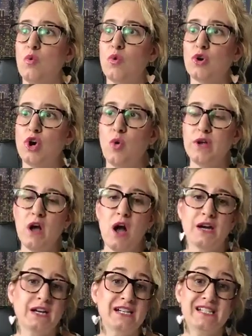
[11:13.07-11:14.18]
were going
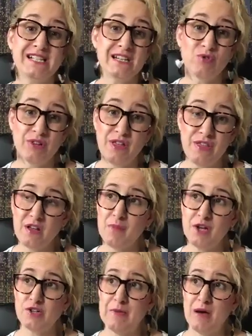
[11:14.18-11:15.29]
on. And I didn't really think
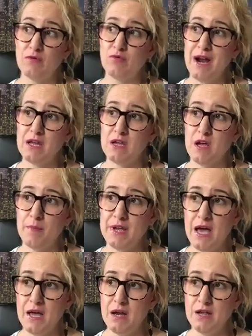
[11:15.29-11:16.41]
much about ranking up
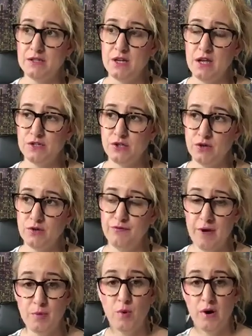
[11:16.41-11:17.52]
again until
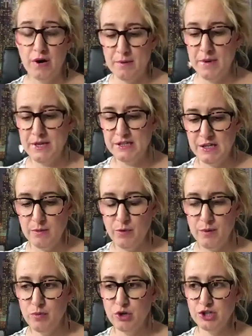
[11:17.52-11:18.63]
February. And my team,
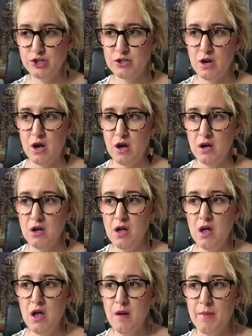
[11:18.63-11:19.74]
we pushed,
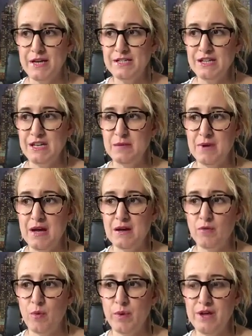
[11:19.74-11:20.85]
my team,
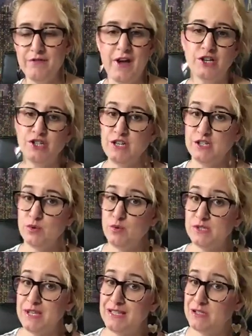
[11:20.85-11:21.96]
when we hit Fashionista,
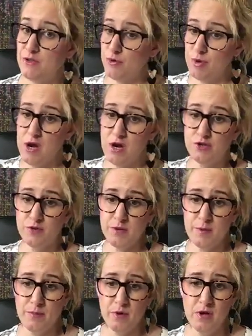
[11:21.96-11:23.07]
was less than 300
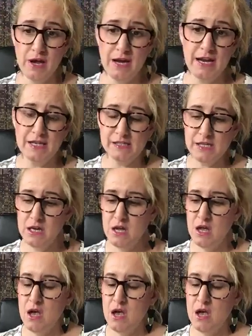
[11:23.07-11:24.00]
people. Hey, Nancy.